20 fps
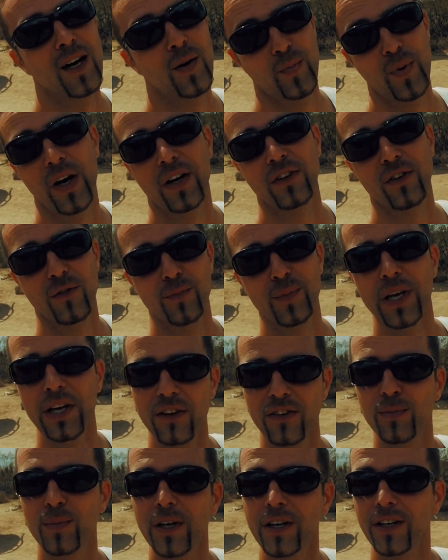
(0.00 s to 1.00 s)
Part of me
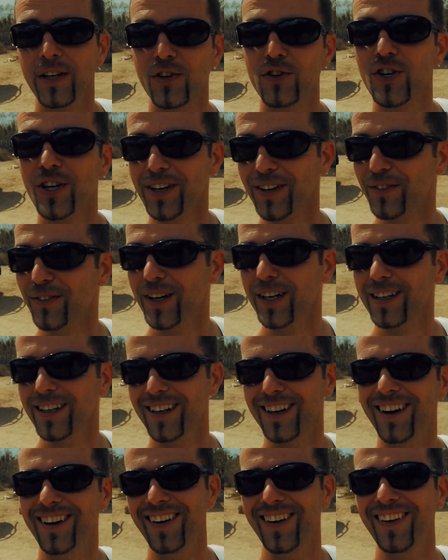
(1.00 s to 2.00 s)
is being chicken right
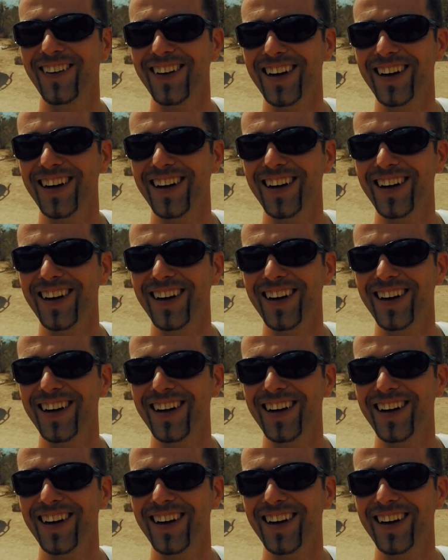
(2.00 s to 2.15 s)
now.